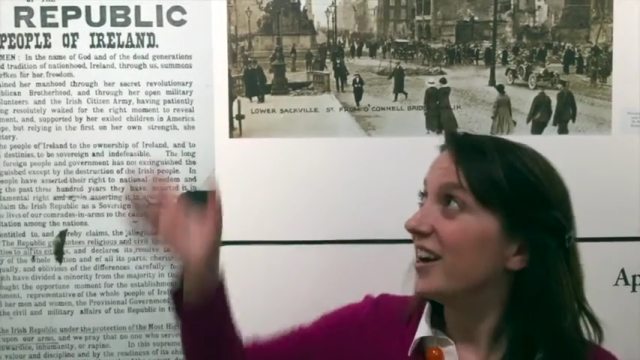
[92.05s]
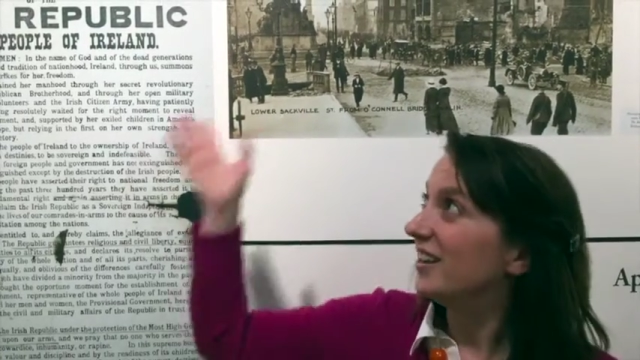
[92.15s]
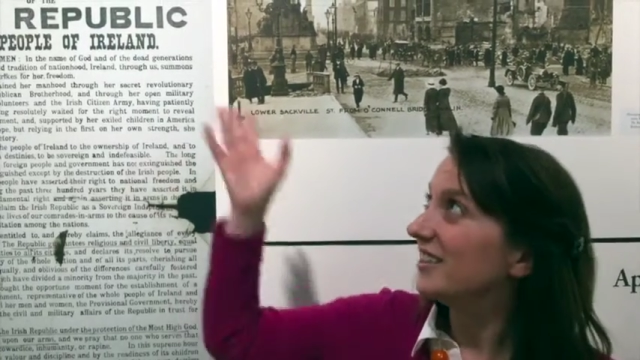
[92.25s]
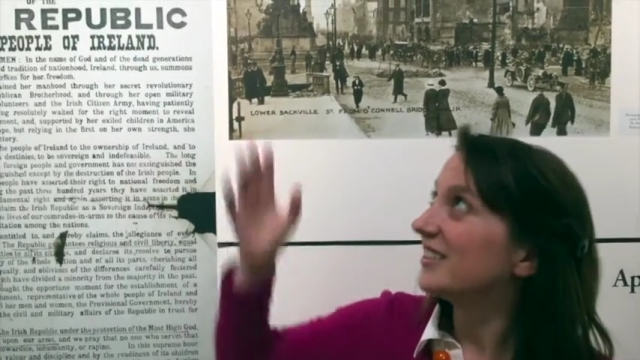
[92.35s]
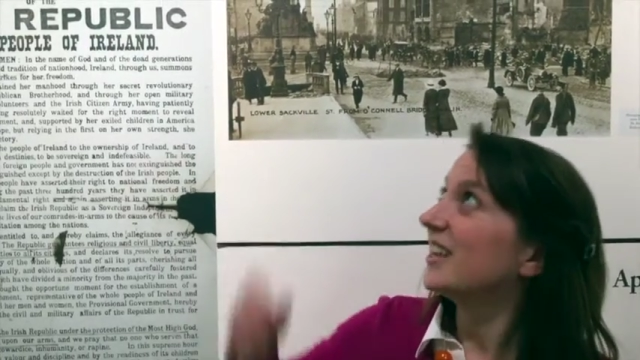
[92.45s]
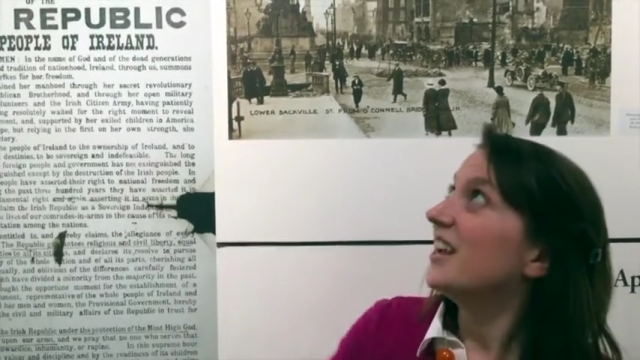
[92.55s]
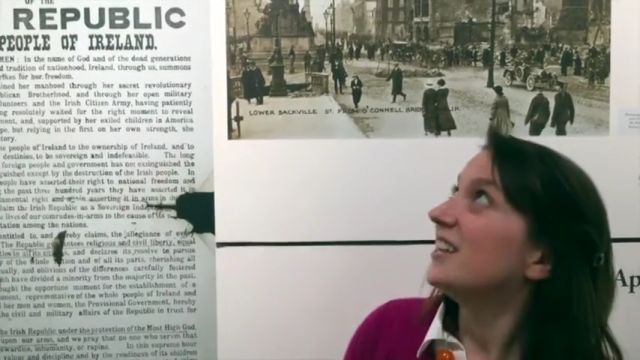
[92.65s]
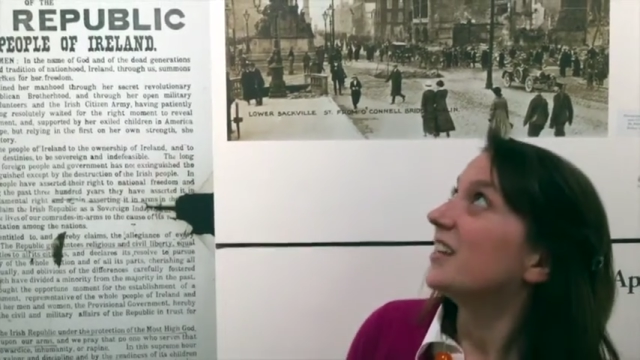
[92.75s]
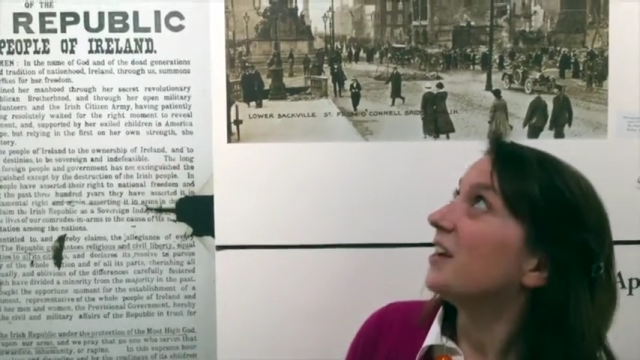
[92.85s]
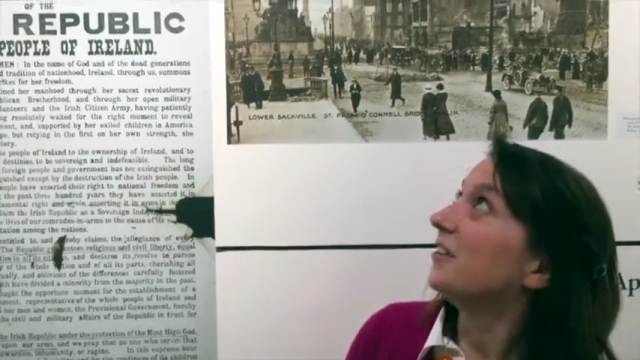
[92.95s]
and it's
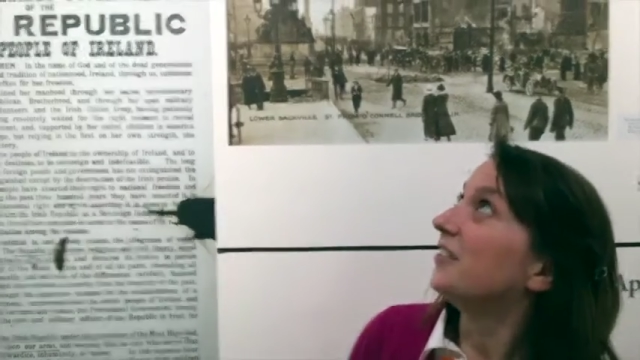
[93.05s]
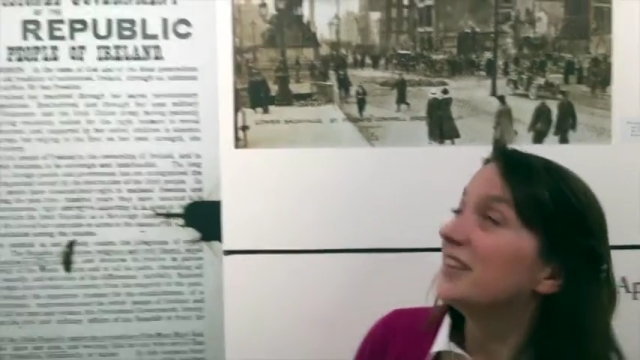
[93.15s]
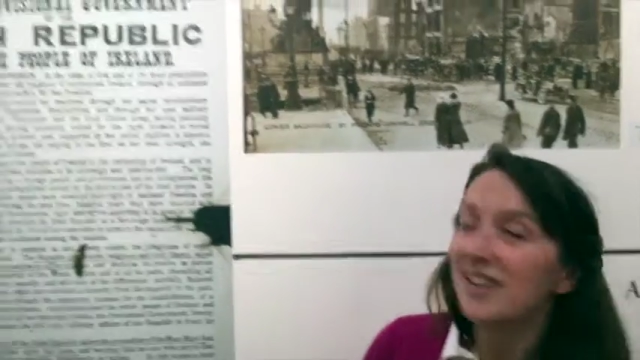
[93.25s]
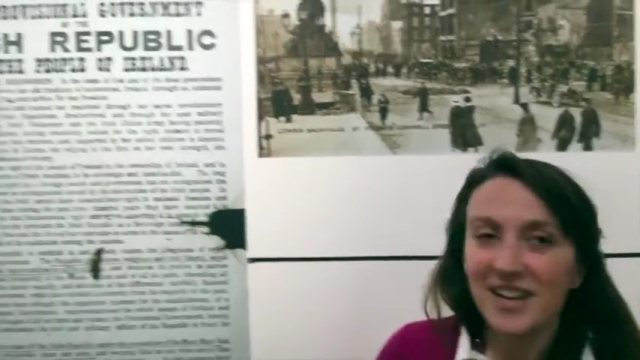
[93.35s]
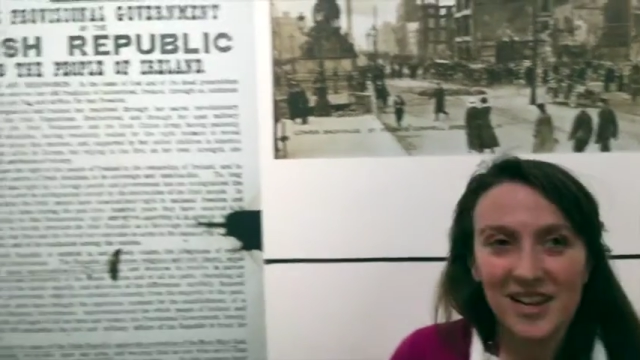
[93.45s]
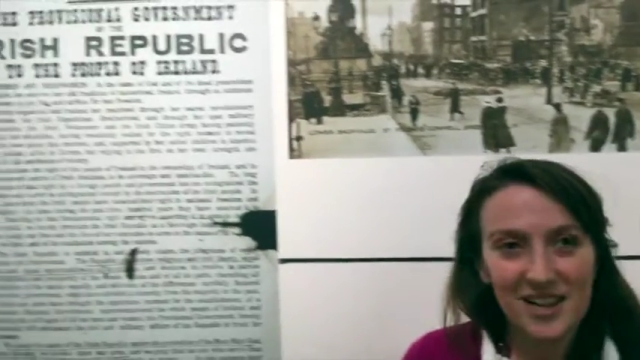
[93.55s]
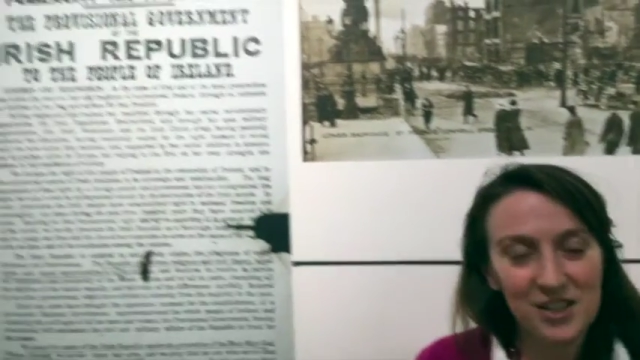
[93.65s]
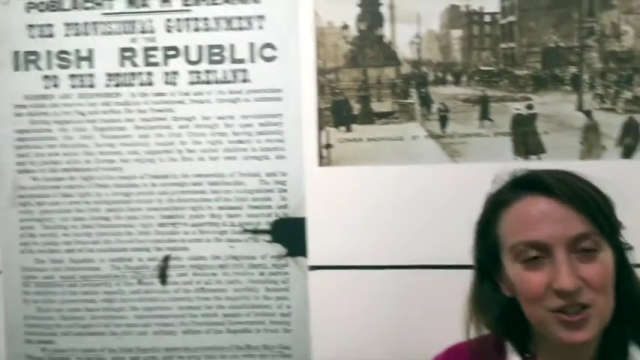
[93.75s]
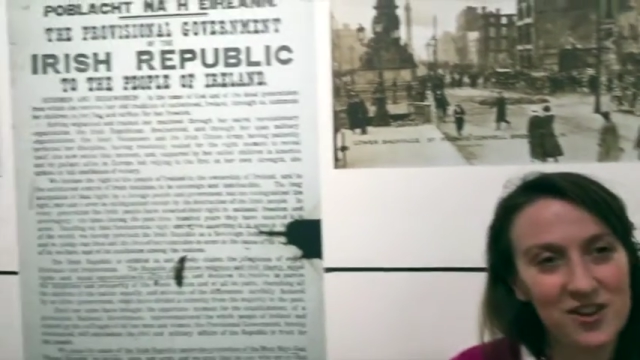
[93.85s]
titled Easter